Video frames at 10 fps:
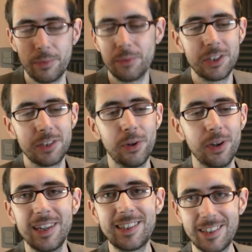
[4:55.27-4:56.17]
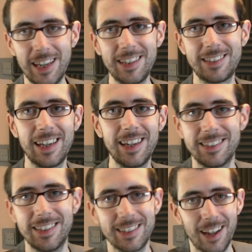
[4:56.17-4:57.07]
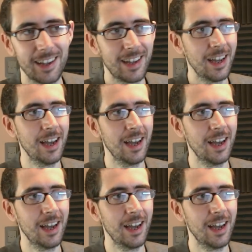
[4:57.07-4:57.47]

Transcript: we were just putting silly statuses like,